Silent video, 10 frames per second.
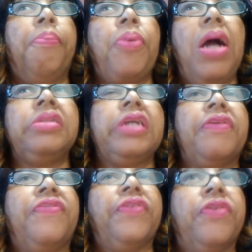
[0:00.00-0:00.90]

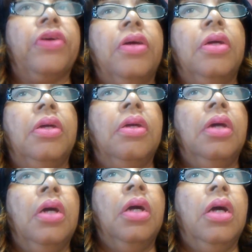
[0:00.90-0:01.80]
project for a
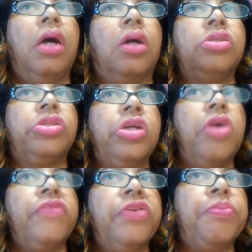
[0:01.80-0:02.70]

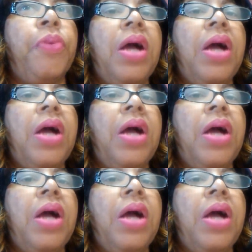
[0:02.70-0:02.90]
conservative